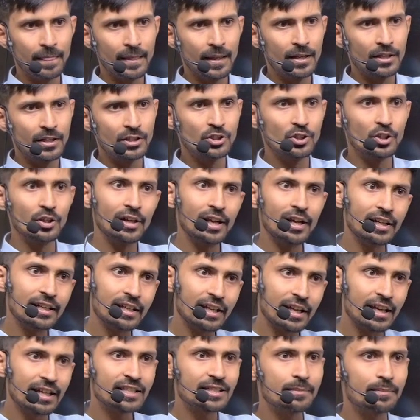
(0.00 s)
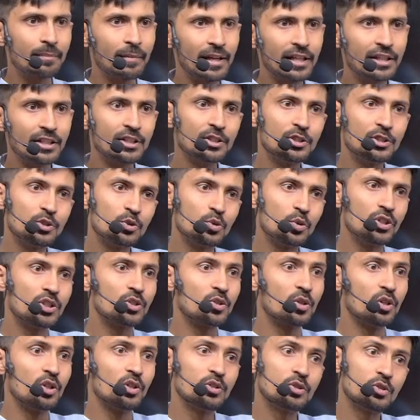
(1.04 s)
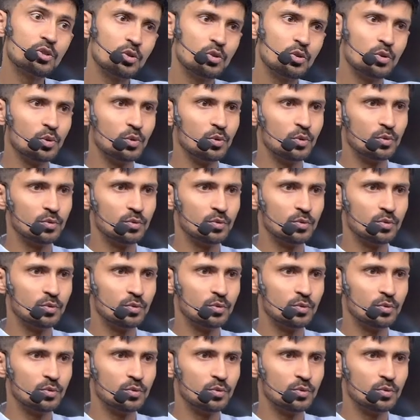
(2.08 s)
So you will write x minus 2 is equals to 2.